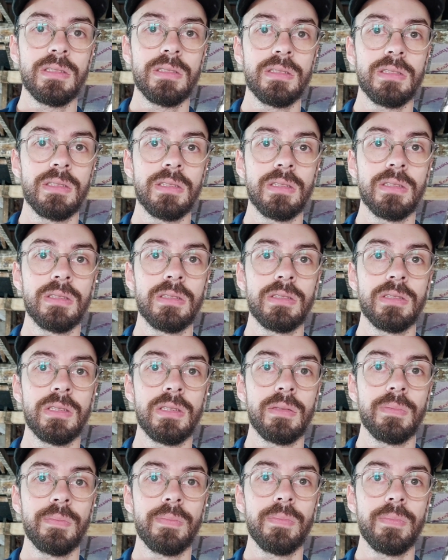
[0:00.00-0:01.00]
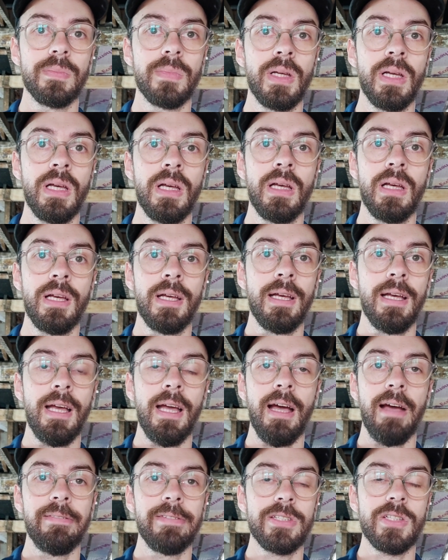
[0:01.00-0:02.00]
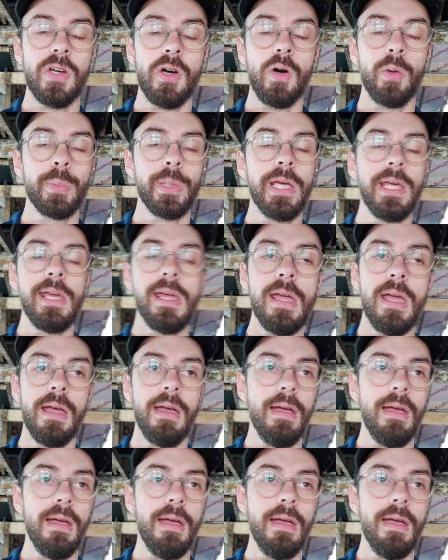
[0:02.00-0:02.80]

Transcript: to have as a hobby,